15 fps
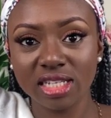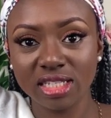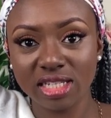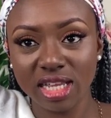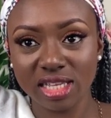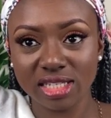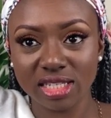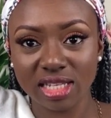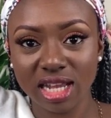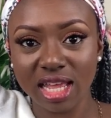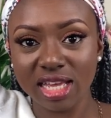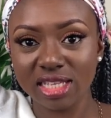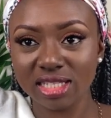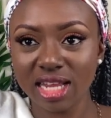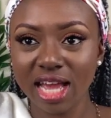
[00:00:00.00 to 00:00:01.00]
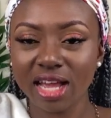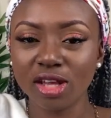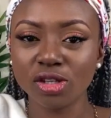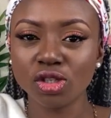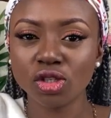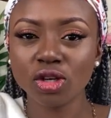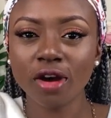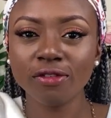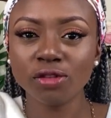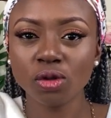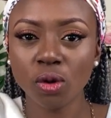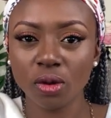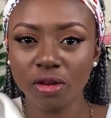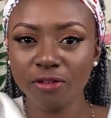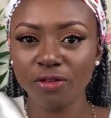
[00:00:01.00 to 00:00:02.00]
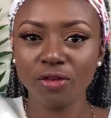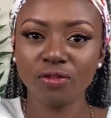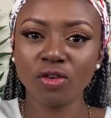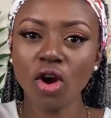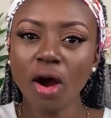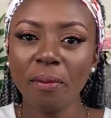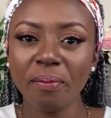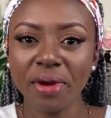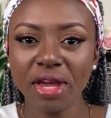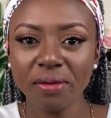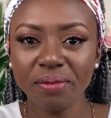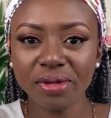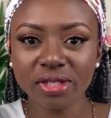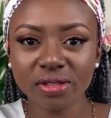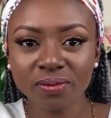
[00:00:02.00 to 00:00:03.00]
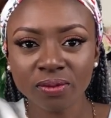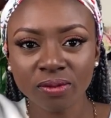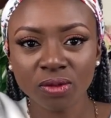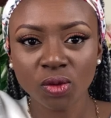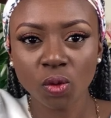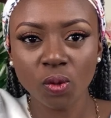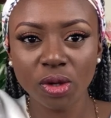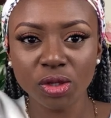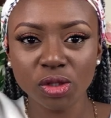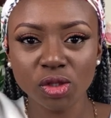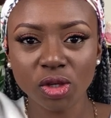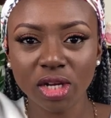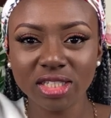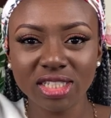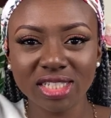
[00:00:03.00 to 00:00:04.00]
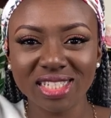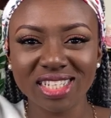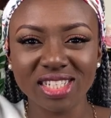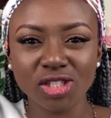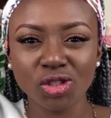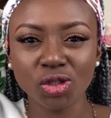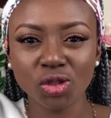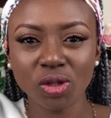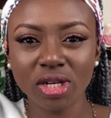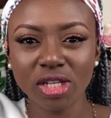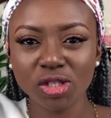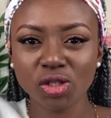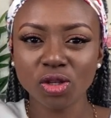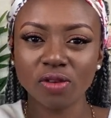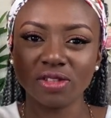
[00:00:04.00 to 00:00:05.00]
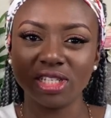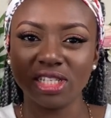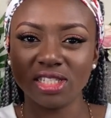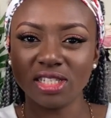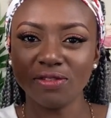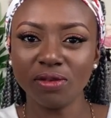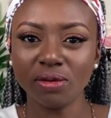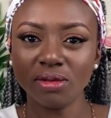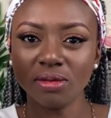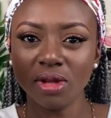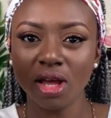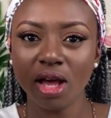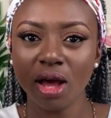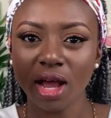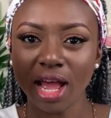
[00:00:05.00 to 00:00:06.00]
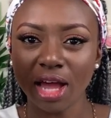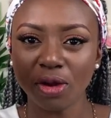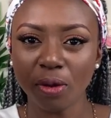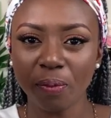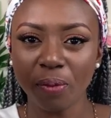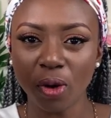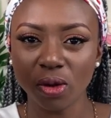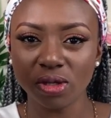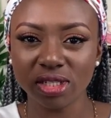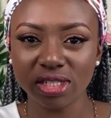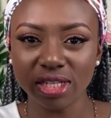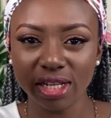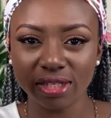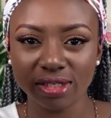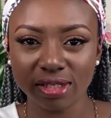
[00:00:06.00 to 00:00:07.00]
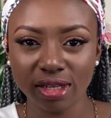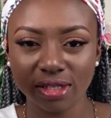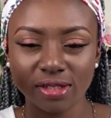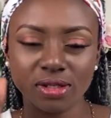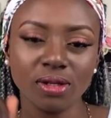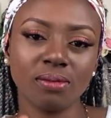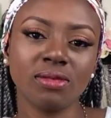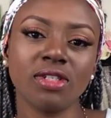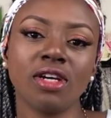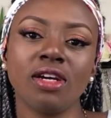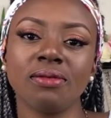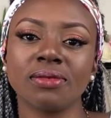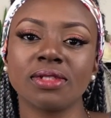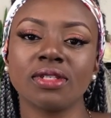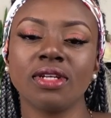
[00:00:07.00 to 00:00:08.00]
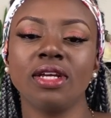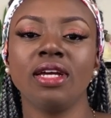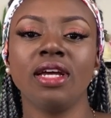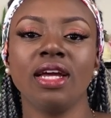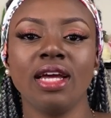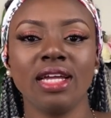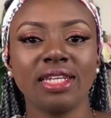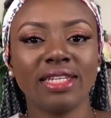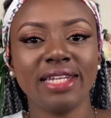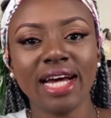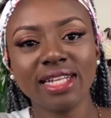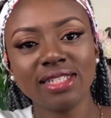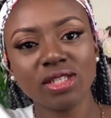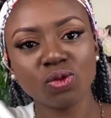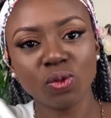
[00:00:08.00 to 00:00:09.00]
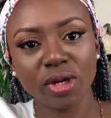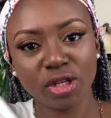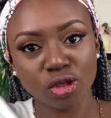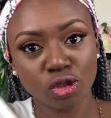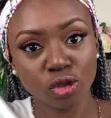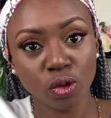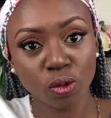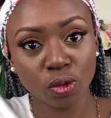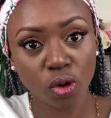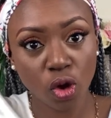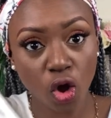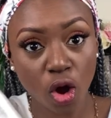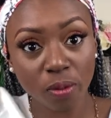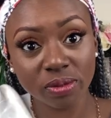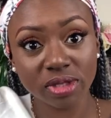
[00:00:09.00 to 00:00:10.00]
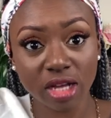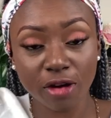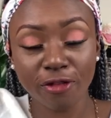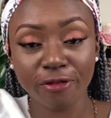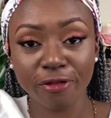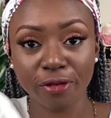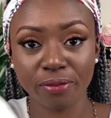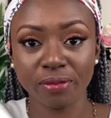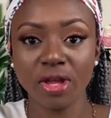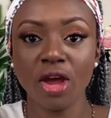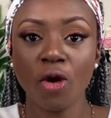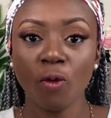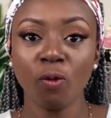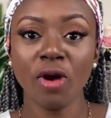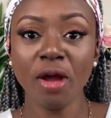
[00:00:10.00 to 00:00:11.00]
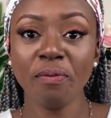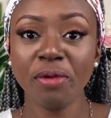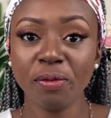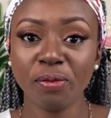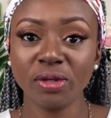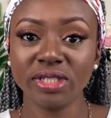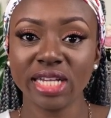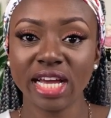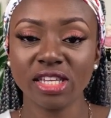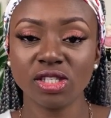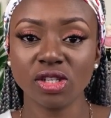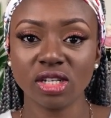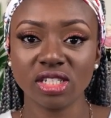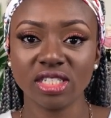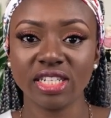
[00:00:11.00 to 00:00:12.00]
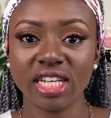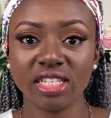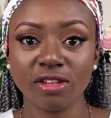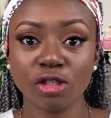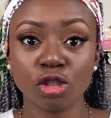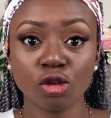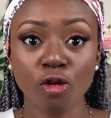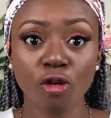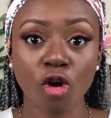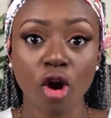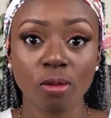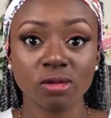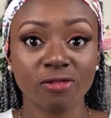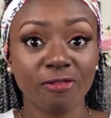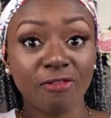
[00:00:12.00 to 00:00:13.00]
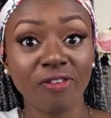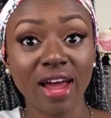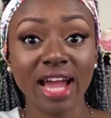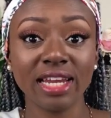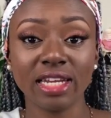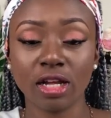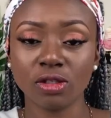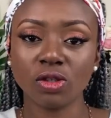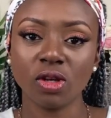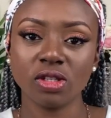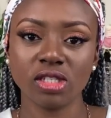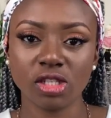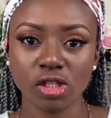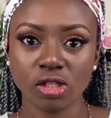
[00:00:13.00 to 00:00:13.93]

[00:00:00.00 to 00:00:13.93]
It's like a soft soul. If you've got babies, when you touch it, it's usually soft. It even kind of pulsates sometimes. That is where the soul comes out from. When people die sudden death, the soul comes flying out because it's